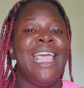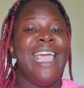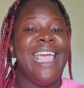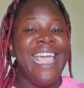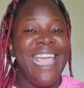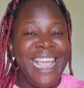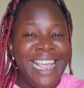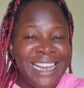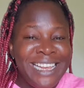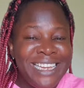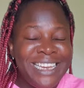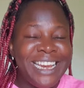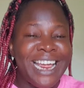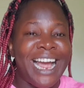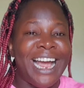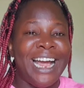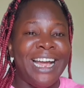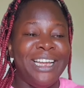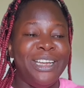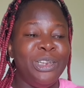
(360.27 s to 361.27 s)
in
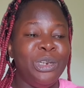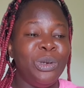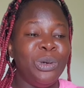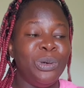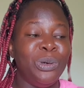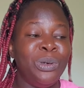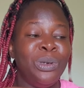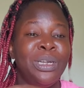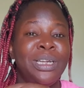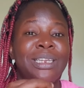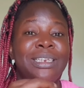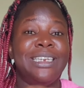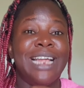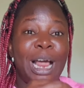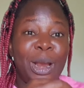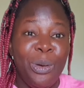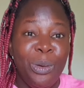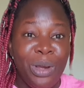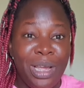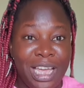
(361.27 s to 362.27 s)
their, you know, their
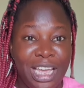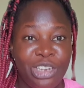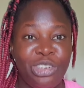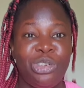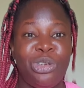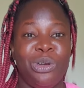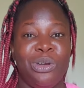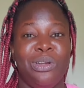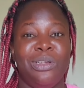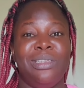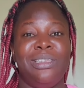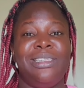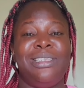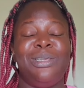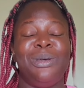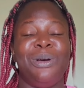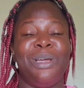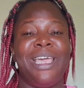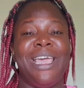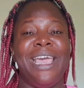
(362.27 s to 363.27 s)
locations,
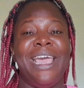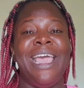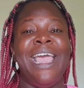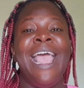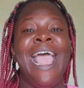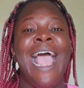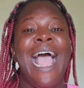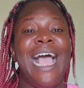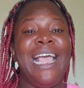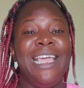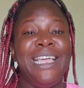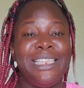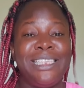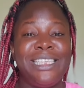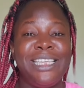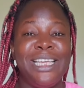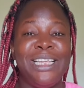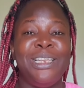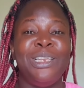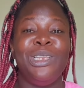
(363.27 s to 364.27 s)
okay,
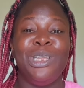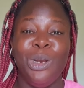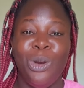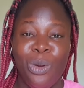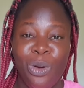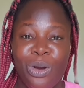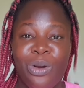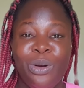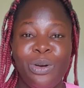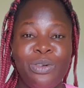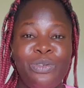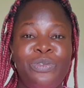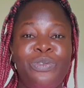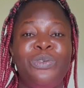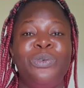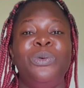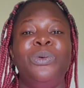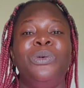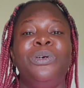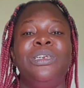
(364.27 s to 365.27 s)
eating the local
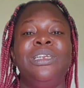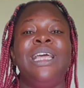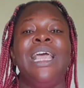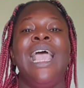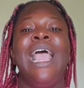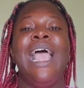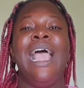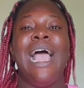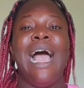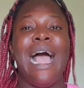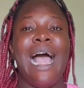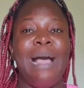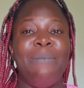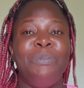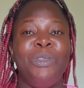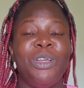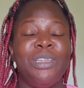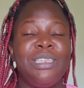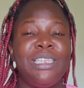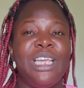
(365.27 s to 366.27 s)
food.
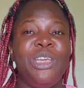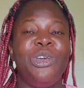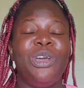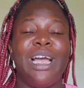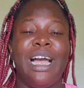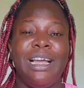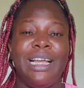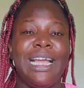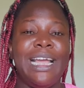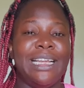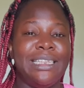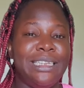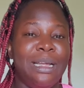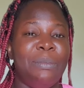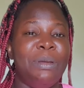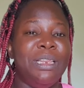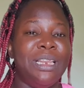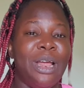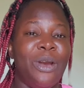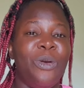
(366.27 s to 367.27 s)
I'm not saying you can't get
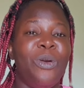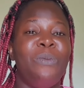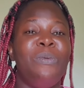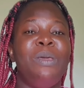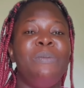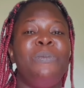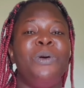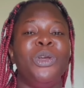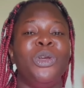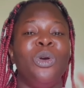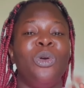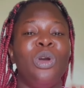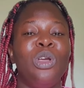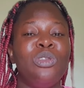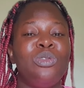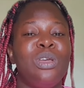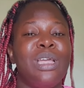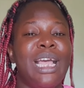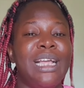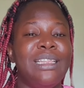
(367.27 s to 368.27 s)
them in Nairobi, but you're
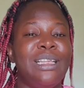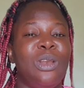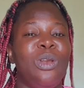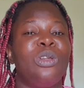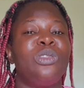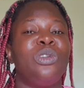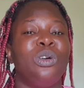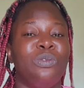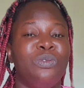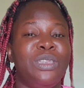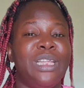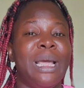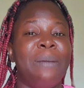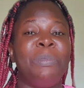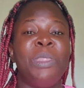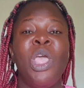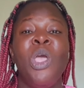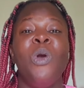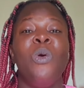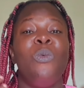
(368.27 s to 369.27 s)
going to get a lot of
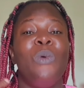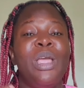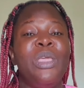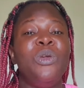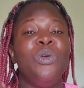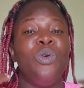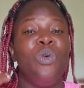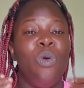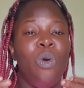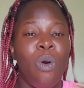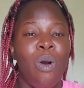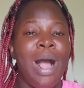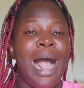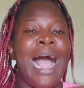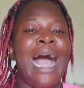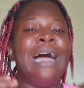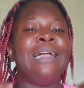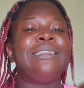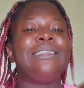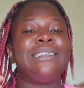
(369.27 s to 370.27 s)
them when you go
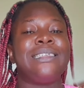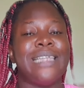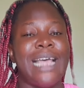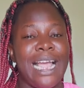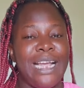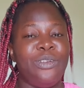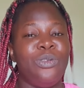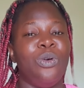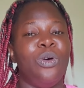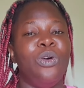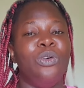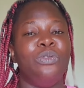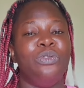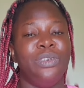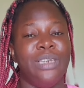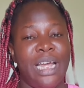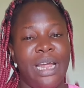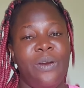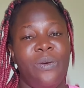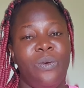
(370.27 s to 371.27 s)
outside of
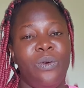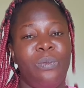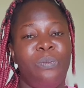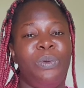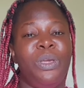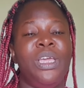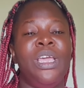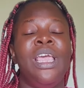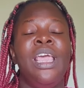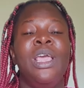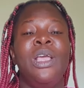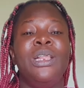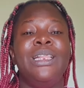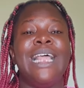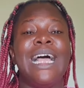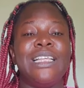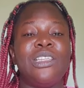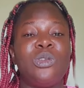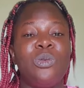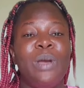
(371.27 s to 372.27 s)
Nairobi.
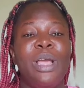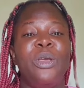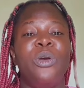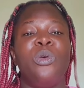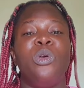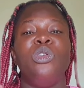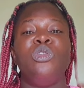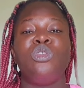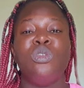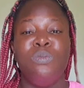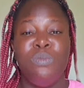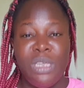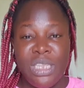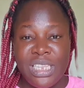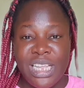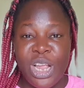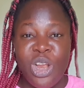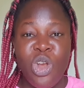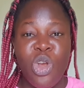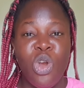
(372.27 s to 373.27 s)
That's where you're going to
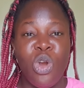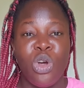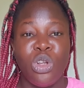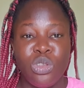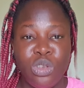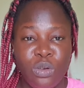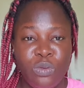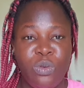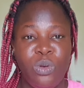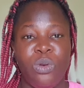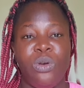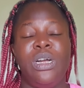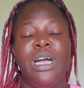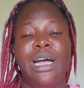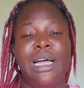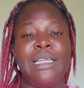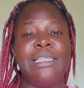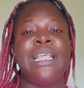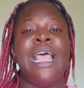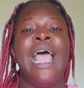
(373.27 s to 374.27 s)
meet a lot of
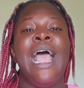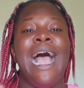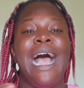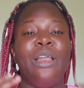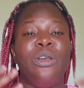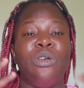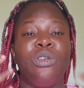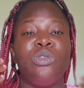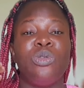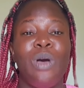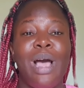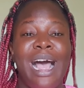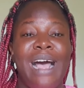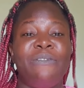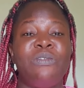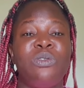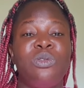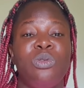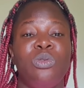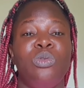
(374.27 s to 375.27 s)
locals and also
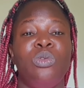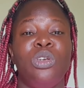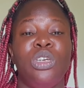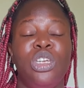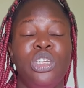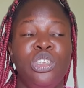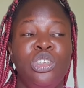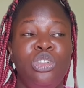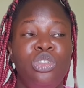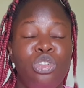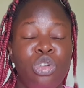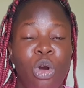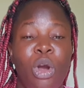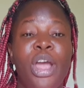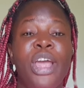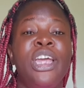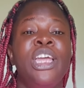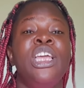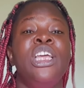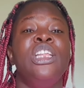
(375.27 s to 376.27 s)
have to
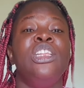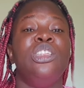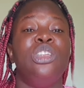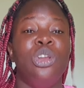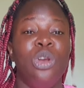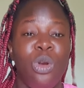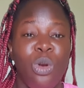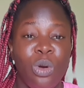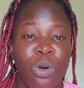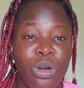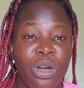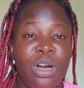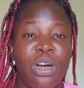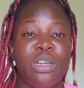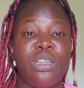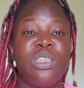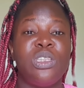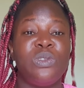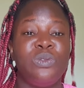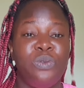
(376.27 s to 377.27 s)
enjoy the
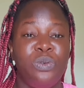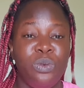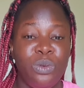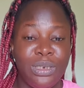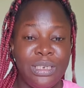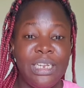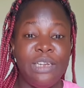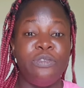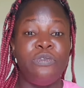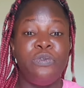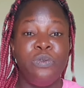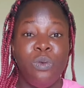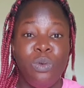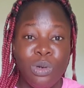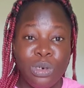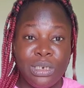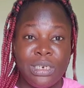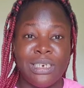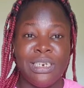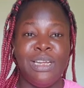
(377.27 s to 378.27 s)
locals' food, the
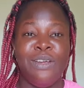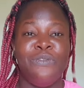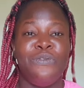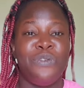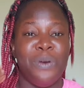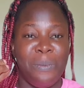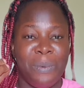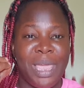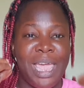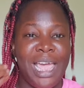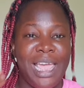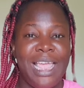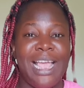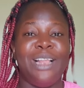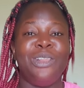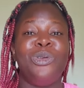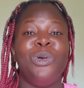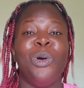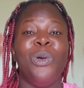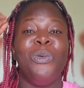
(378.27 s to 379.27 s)
food from
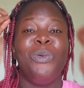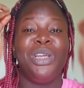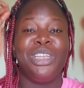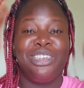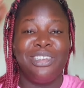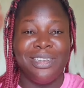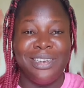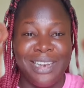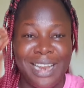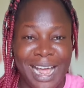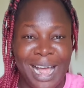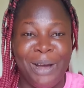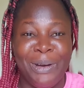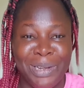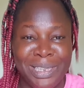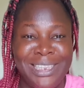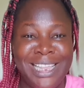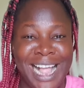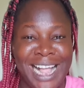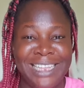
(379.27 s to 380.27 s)
Kenya, the original
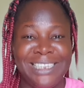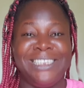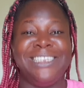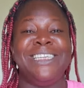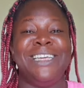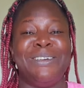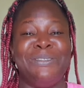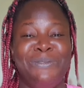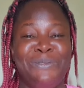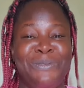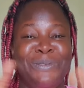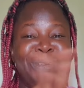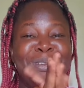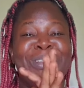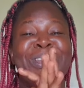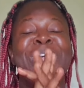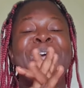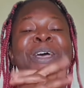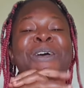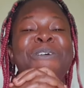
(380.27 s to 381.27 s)
authentic
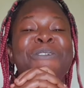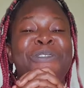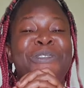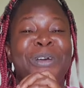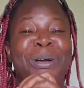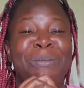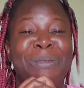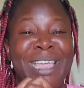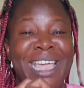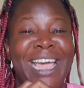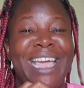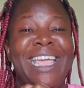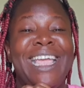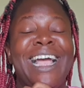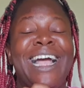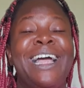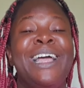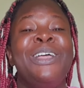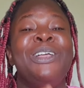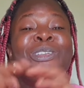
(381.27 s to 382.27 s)
food from
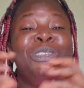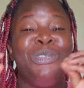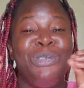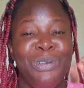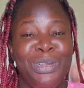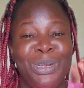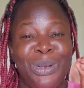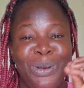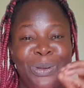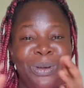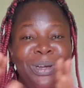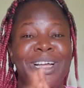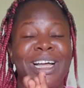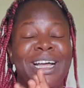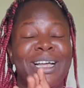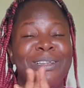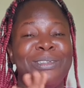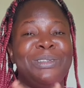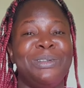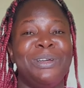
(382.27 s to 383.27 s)
Kenya to the
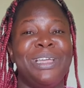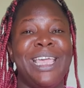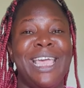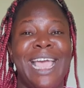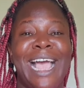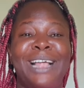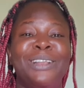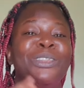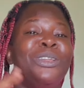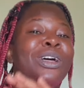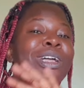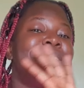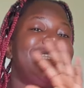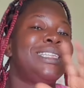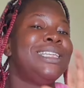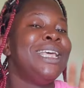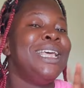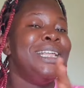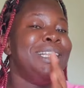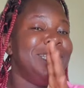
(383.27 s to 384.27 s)
locals, okay. I'm not
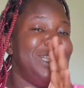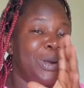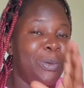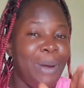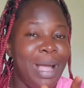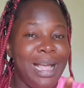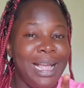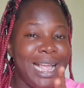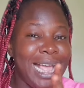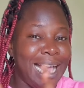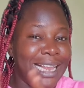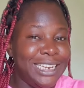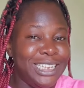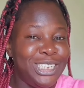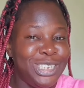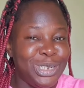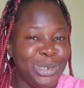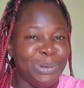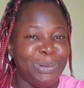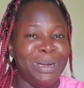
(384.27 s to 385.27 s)
the
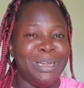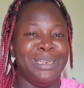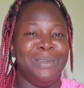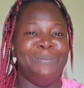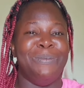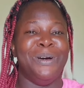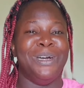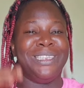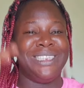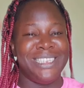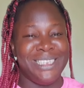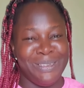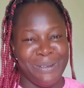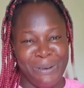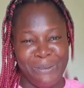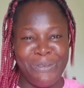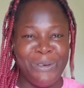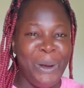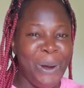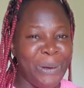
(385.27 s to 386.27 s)
well-garnished one, but
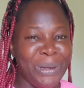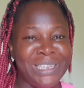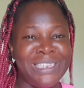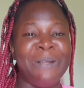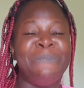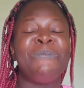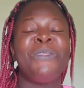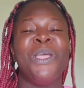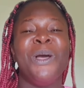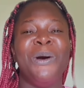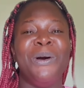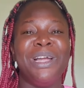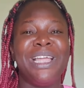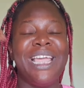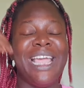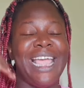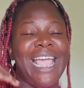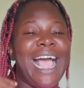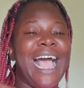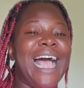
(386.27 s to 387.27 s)
of course,
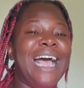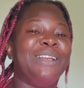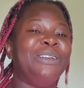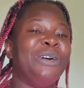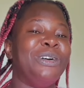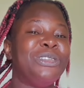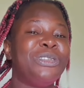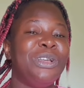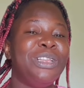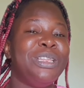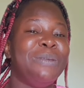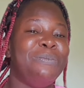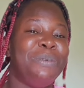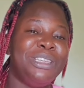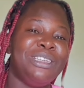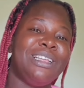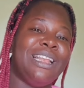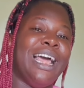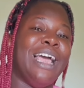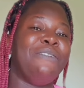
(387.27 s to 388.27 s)
okay, and also the
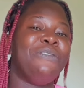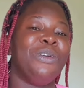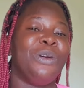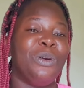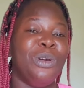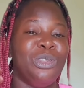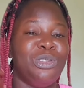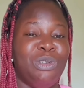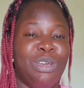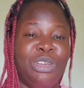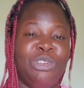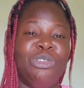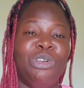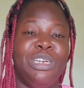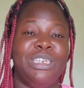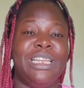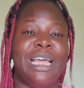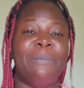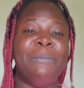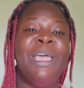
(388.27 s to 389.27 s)
beach life, you're going to
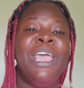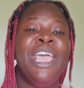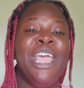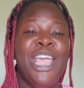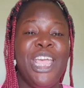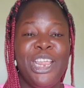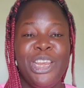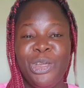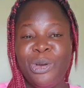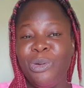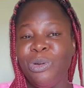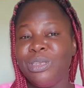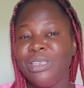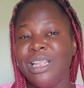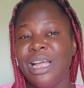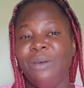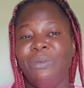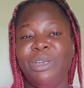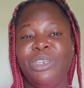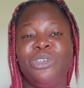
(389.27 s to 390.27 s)
enjoy them in the
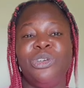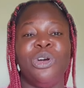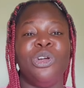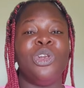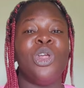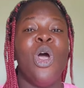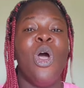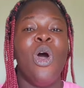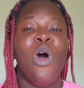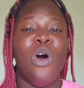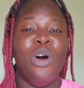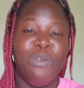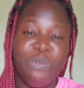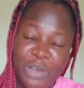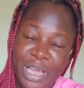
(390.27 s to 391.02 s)
coastal region of